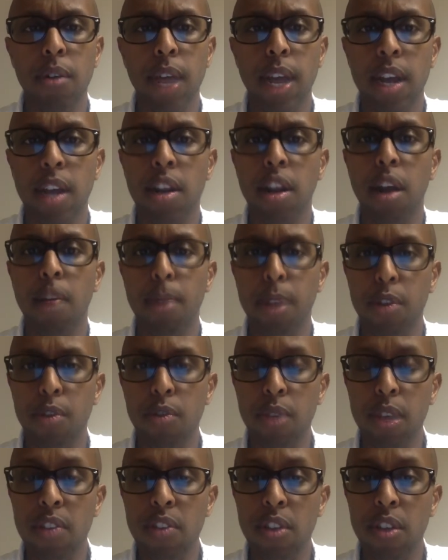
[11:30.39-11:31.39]
economic
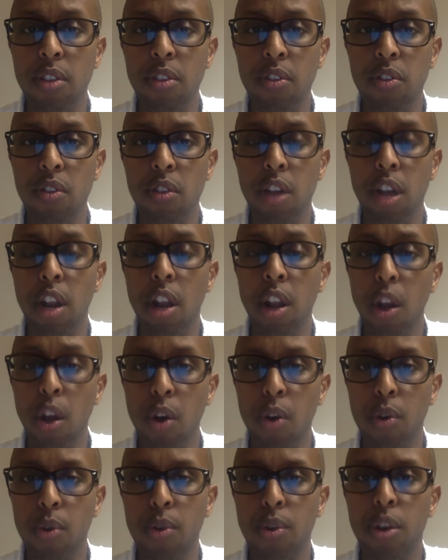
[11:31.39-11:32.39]
reasons
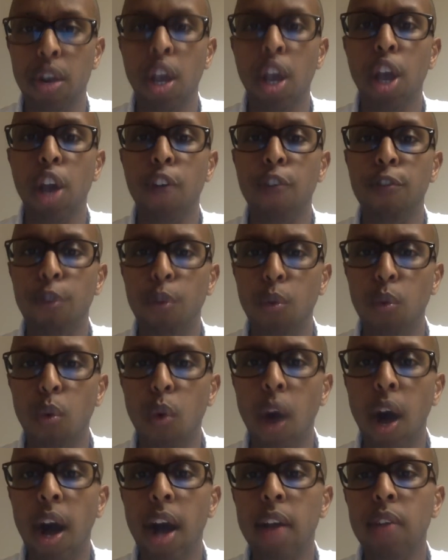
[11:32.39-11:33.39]
alone for
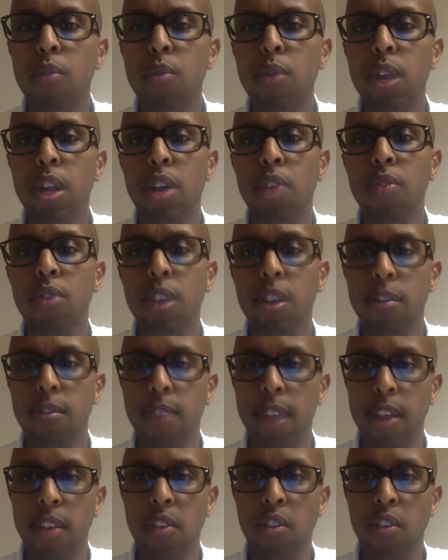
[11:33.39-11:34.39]
why we need to
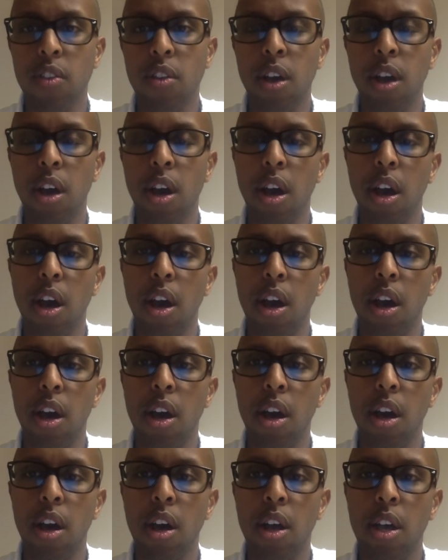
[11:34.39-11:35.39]
invest
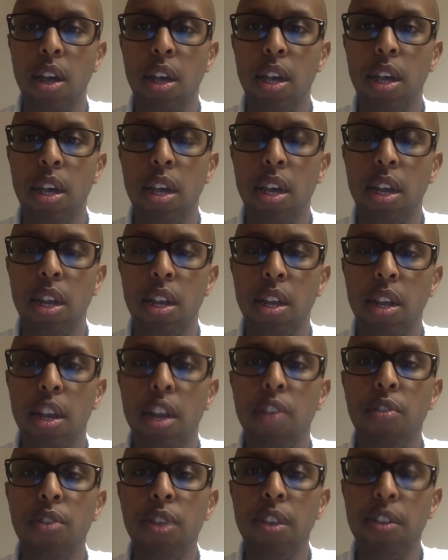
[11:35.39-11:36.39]
in
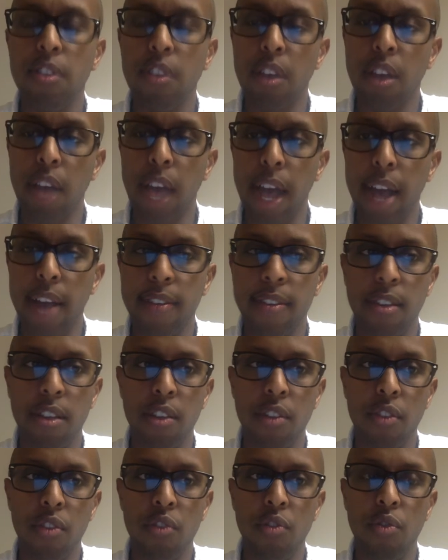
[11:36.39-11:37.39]
increasing
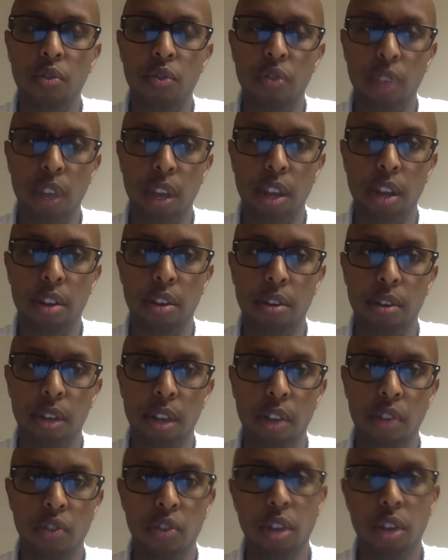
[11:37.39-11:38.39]
access to
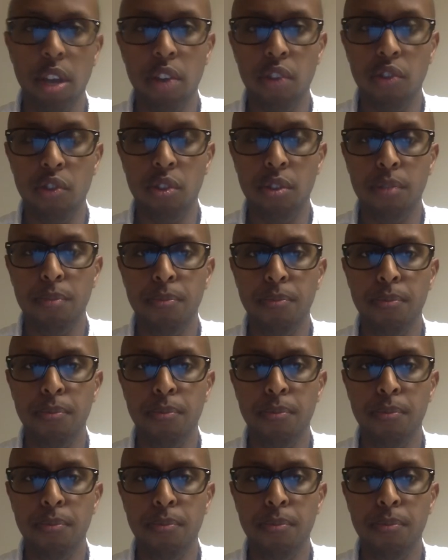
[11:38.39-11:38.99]
secondary education.